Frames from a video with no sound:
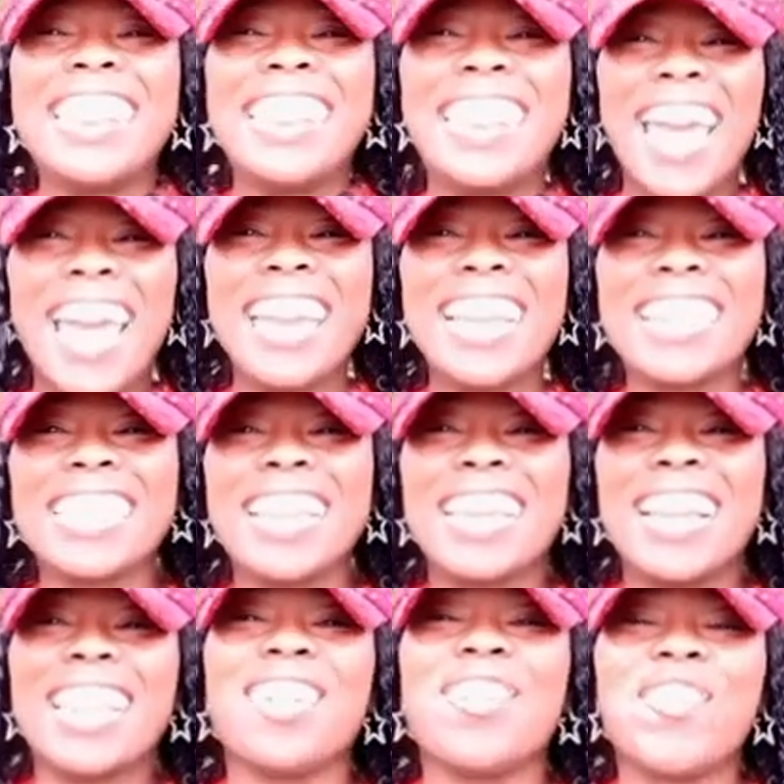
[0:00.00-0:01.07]
that is
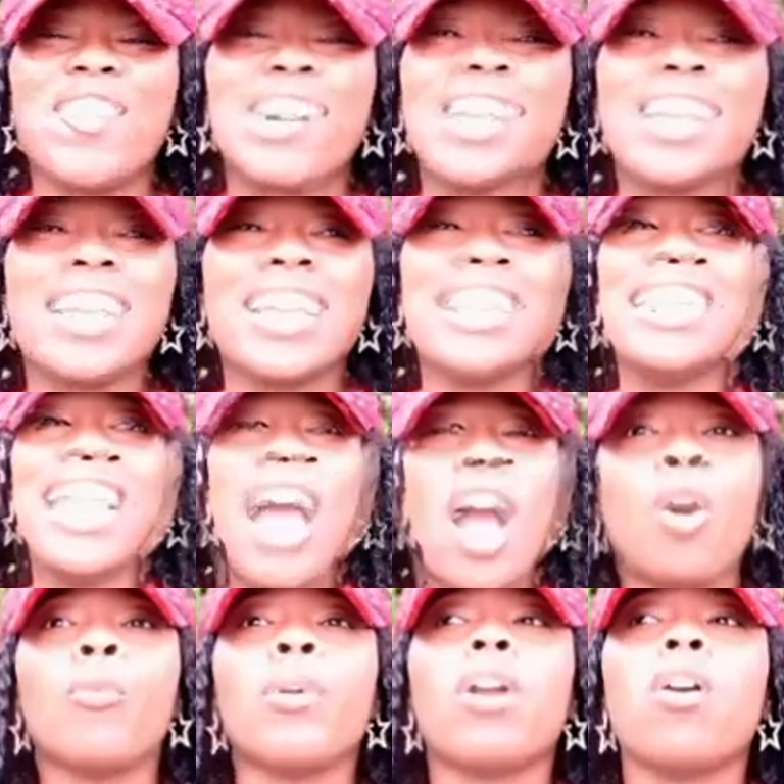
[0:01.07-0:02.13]
another one.
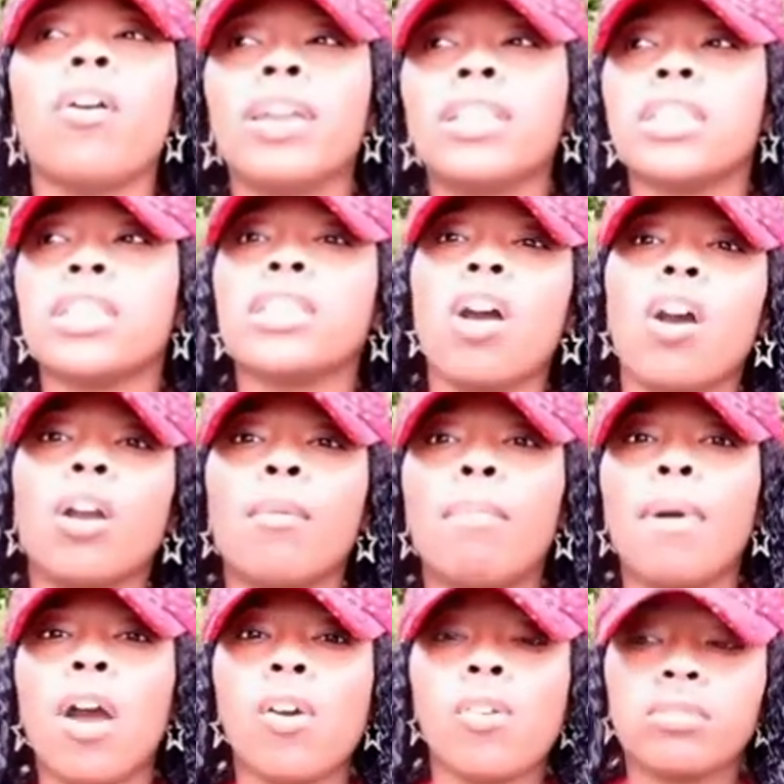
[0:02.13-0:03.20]
Now we're going to talk
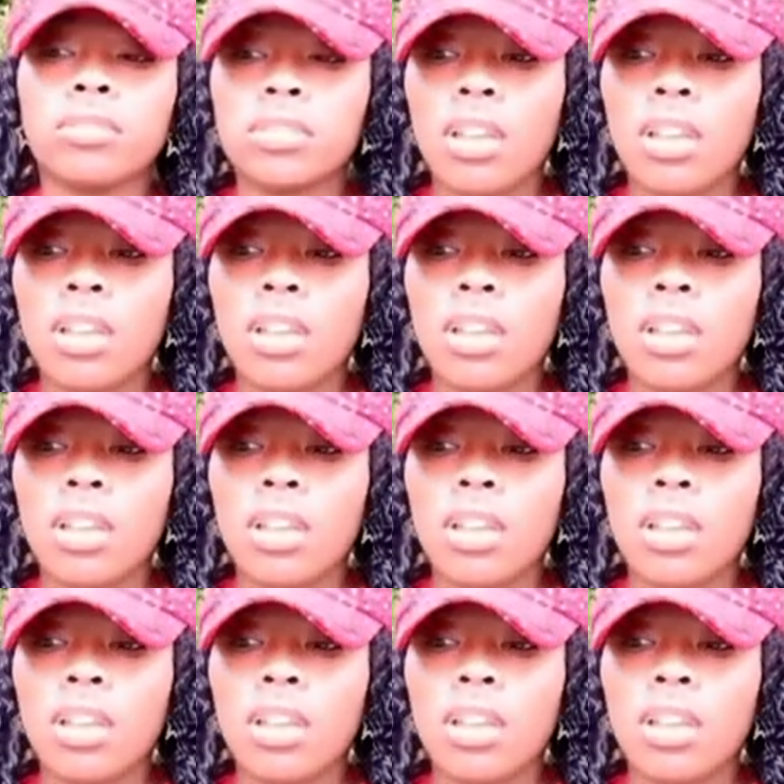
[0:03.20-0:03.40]
about